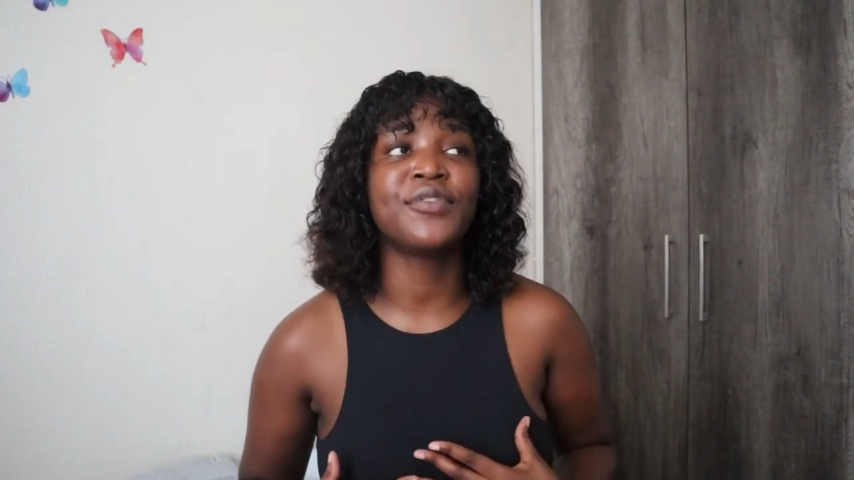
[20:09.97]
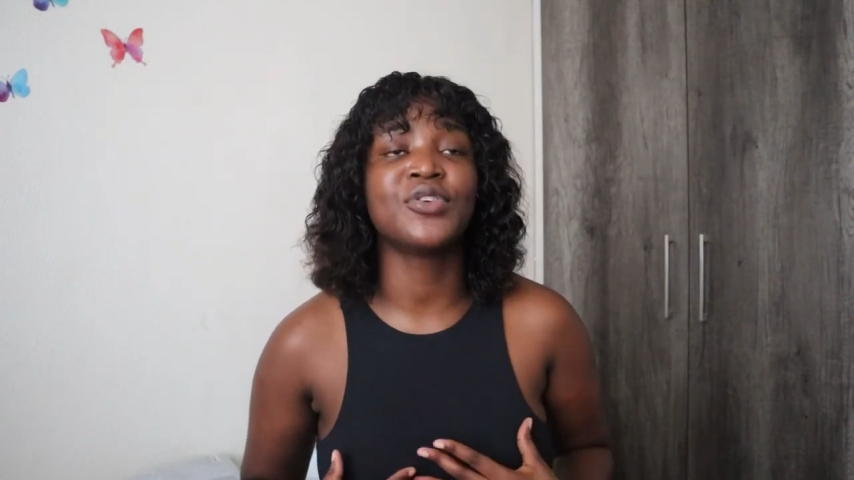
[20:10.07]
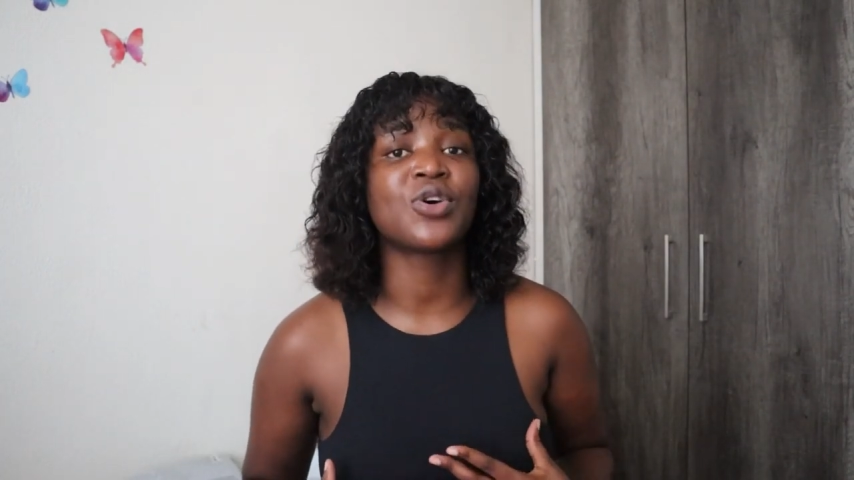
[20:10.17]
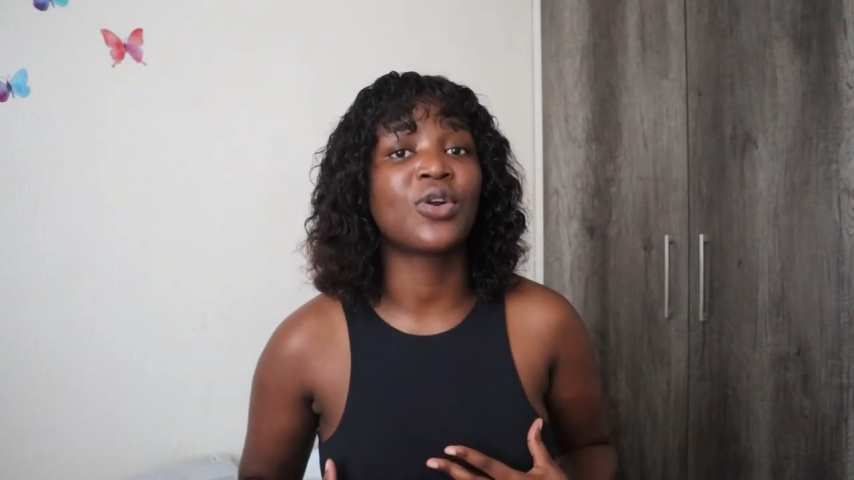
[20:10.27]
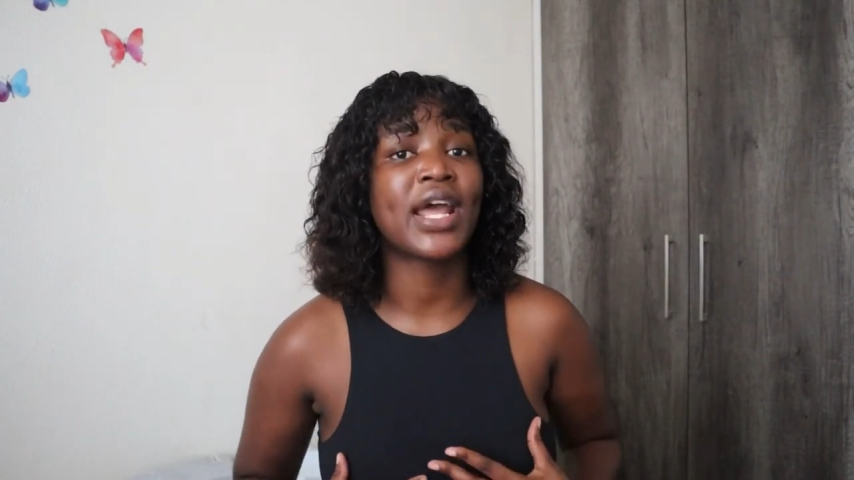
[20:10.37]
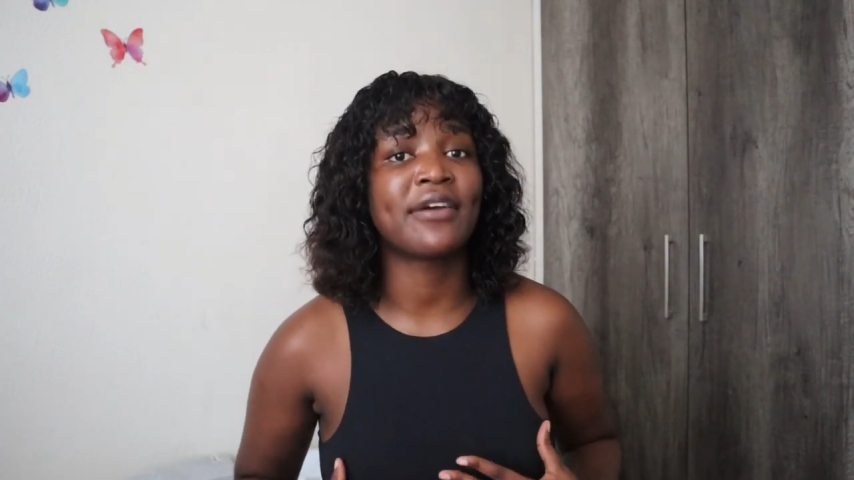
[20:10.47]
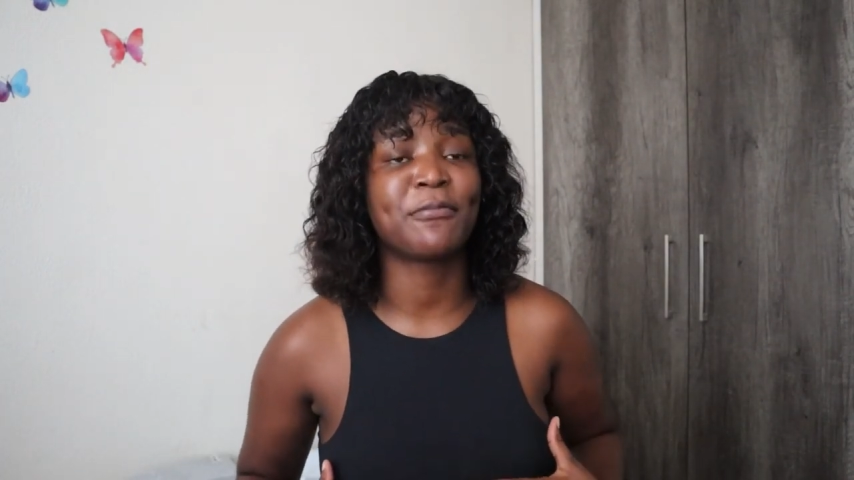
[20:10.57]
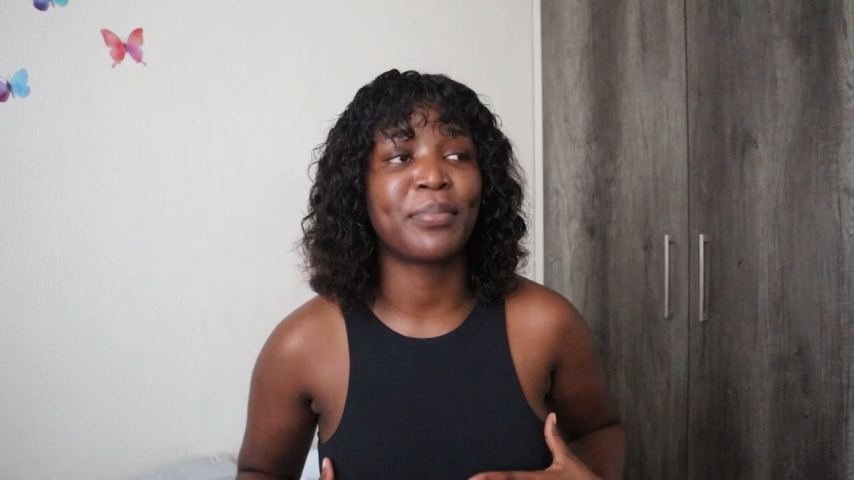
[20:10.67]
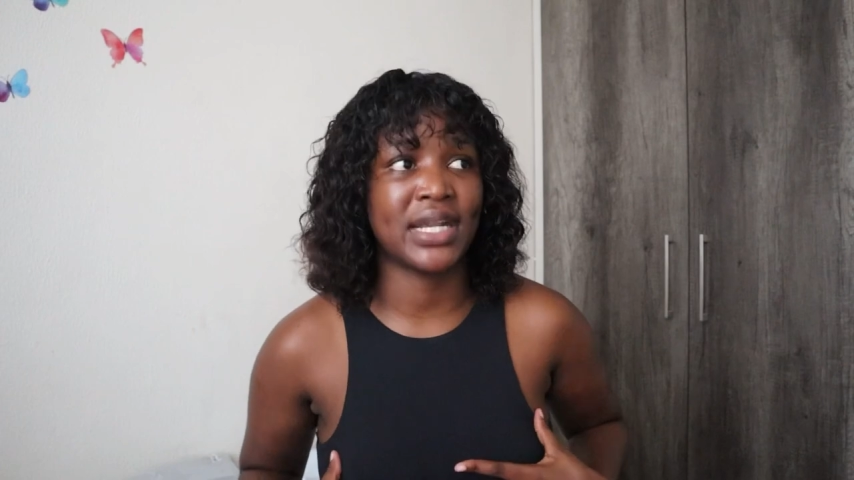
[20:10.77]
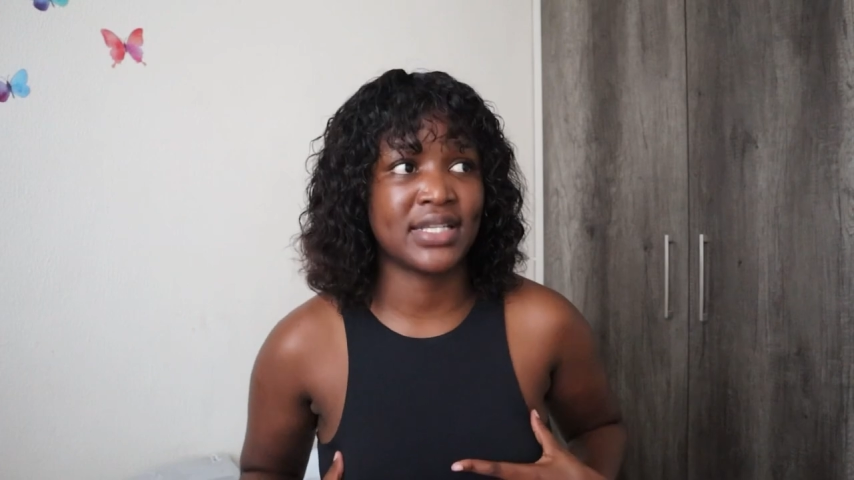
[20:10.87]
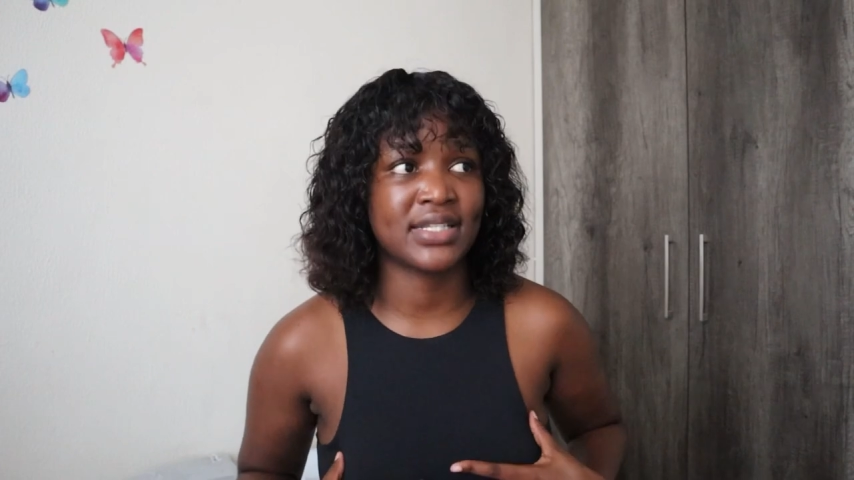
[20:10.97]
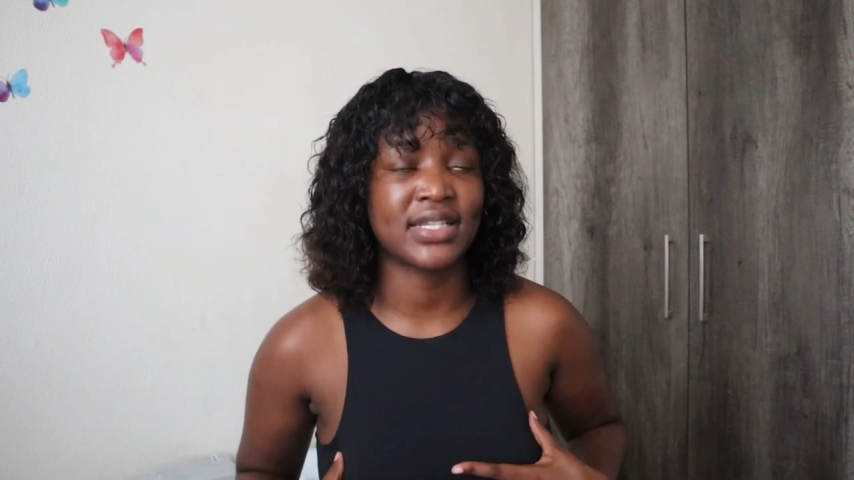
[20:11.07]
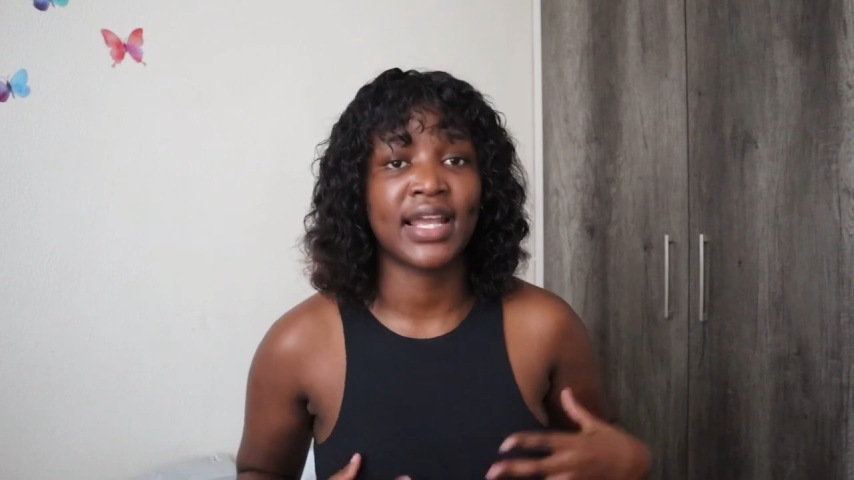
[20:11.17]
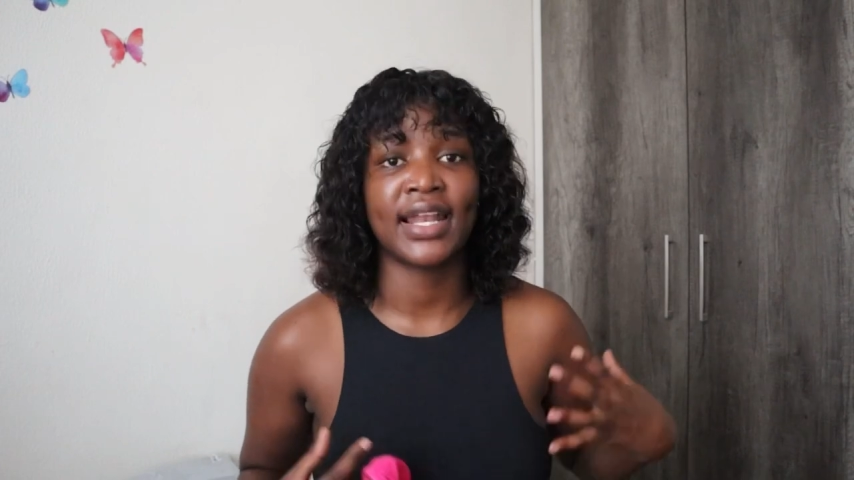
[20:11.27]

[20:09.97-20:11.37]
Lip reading: you don't have breast,